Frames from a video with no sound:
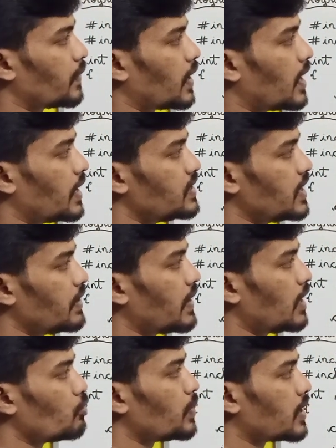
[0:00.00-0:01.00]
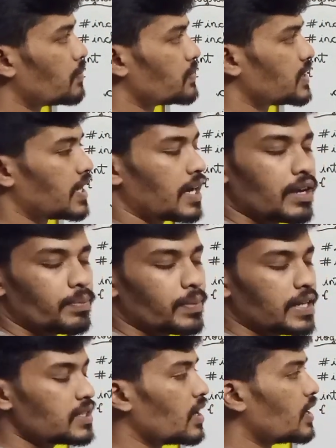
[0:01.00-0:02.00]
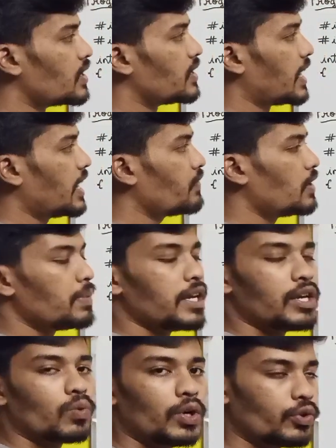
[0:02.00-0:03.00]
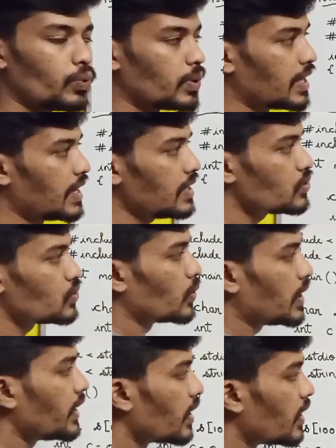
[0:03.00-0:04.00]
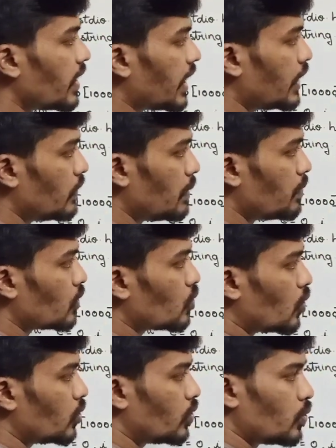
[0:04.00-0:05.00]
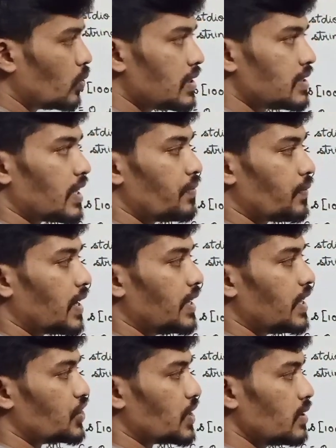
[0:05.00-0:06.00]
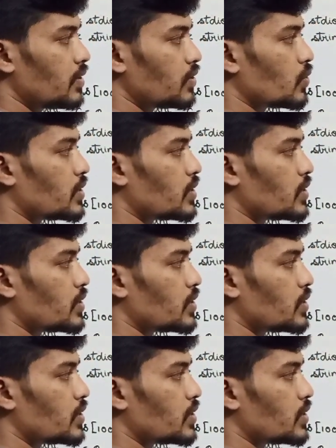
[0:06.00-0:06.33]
If uh, j value becomes here means a will be equal to a so that it will go to this if condition.